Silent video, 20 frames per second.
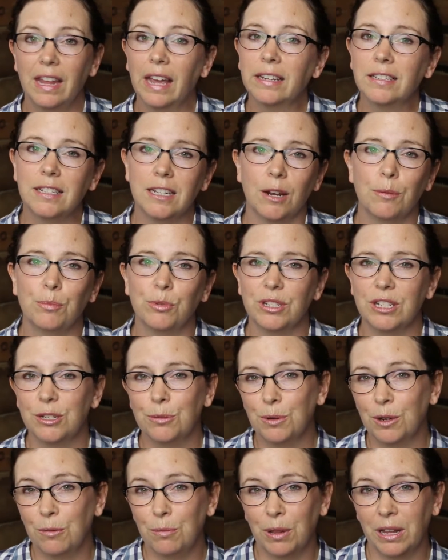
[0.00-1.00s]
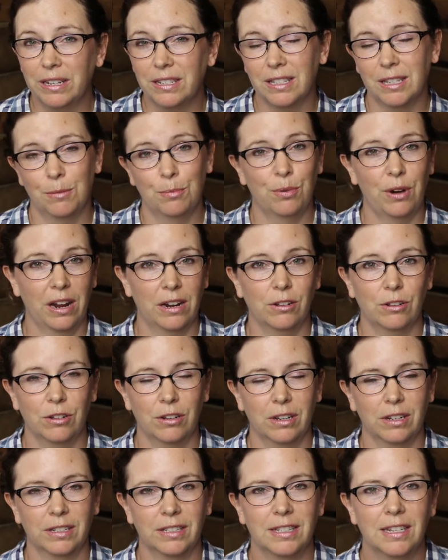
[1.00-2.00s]
Next up was to replace the bridle
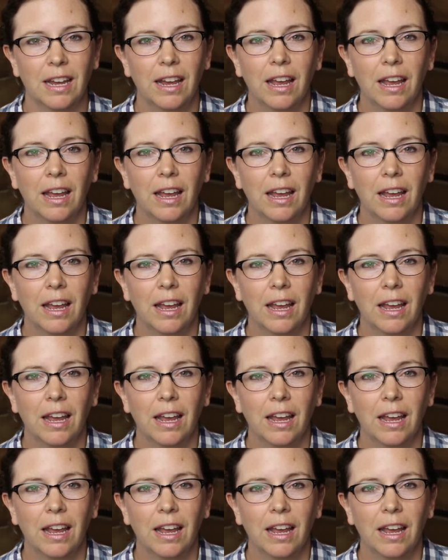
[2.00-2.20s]
hooks.